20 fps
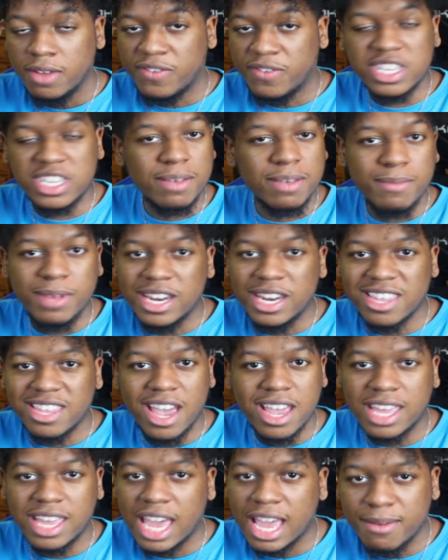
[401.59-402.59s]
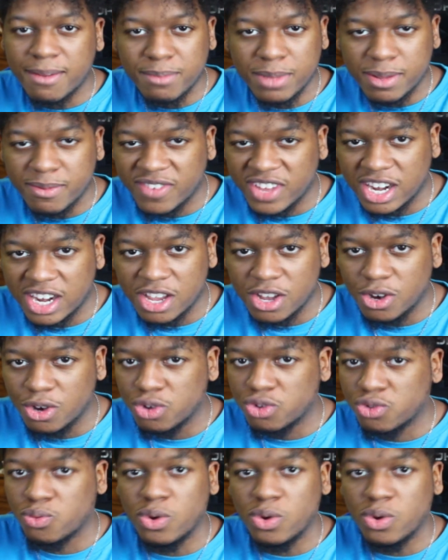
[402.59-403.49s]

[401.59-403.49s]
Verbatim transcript: 15 minute type gaming videos,